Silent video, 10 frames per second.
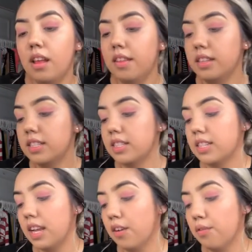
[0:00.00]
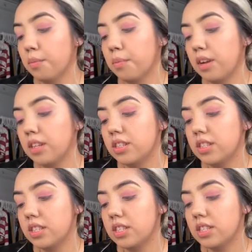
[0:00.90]
this is an e.l.f. brush.
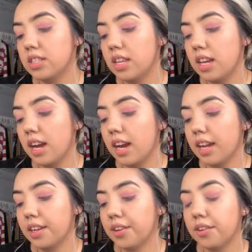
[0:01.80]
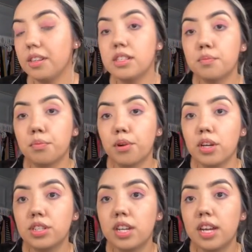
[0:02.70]
This is the eye crease brush.